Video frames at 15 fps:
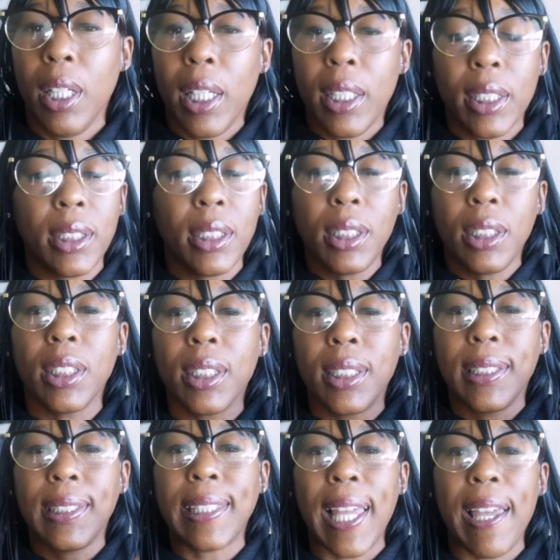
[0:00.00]
And this is
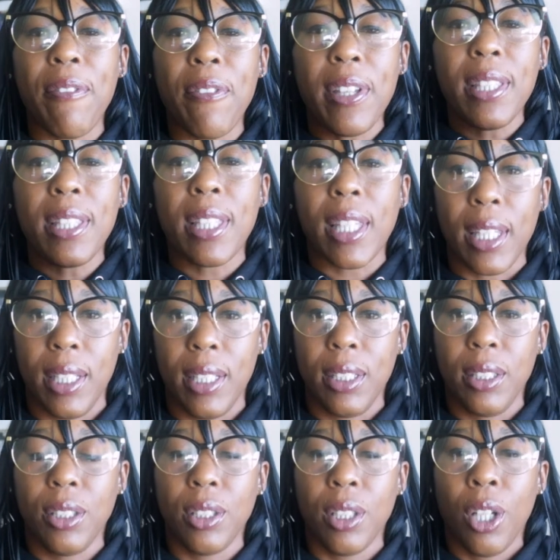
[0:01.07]
just 7
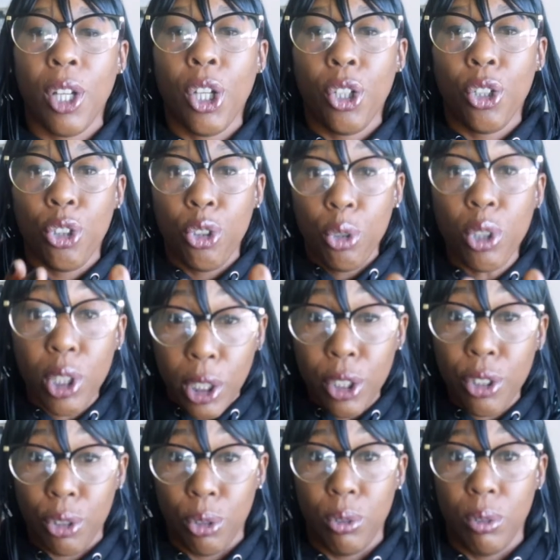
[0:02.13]
things you
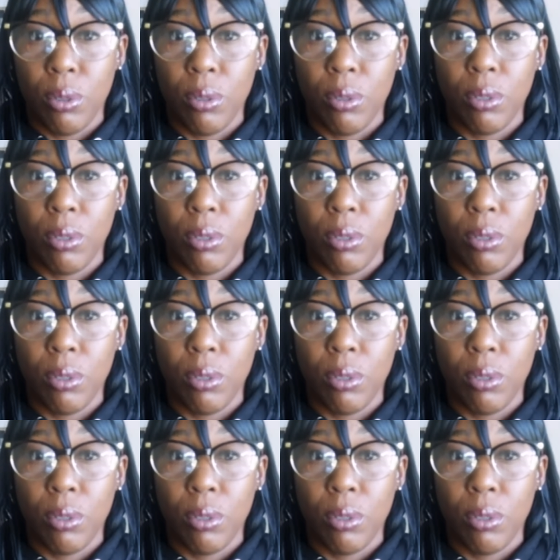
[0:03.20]
can do.